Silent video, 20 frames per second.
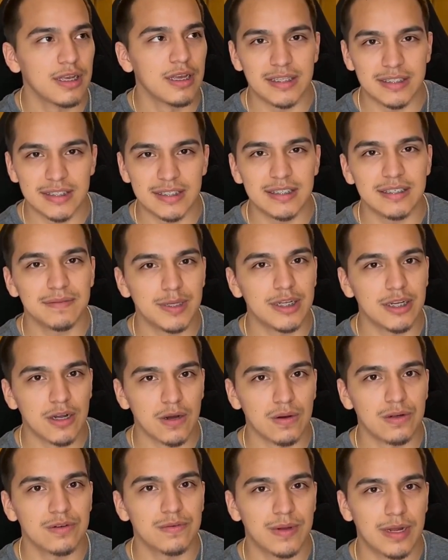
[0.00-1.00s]
It's been
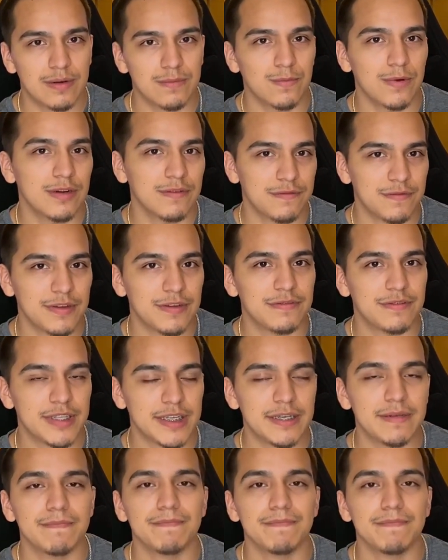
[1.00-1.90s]
going around 150.